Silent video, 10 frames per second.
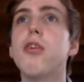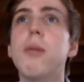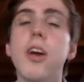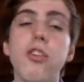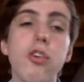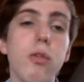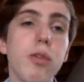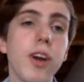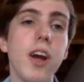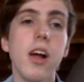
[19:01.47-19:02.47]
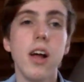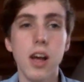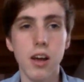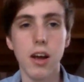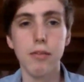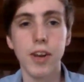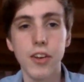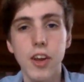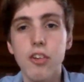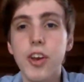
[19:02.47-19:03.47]
explained something and when
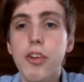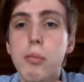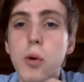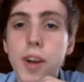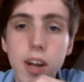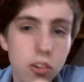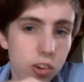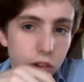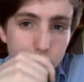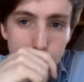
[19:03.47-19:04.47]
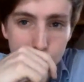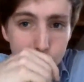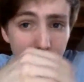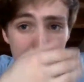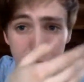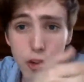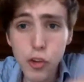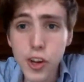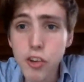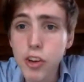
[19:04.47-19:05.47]
it actually needs more analysis. I think you
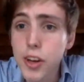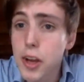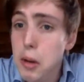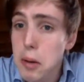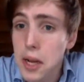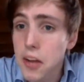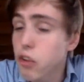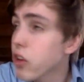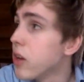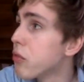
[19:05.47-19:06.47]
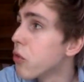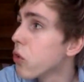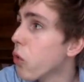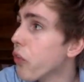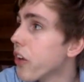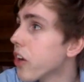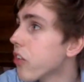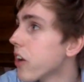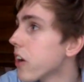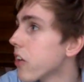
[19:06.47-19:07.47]
should actually get the same for
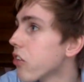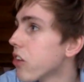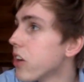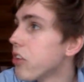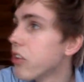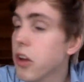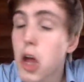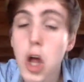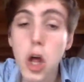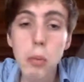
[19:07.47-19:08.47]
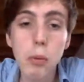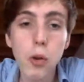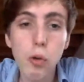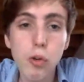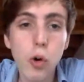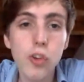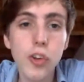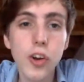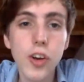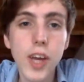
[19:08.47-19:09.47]
context and characterization. But of course,
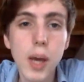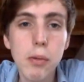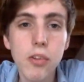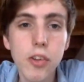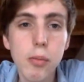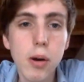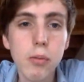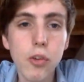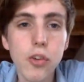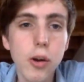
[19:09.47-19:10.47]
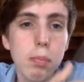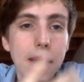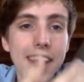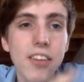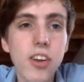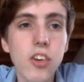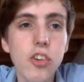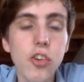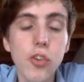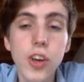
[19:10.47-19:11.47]
it only happens at the moment you start paying
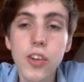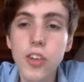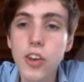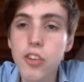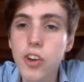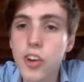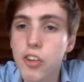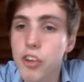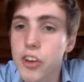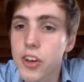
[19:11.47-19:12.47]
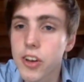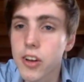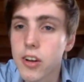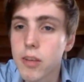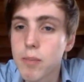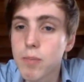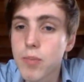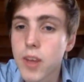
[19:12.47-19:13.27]
attention to it and start actually um,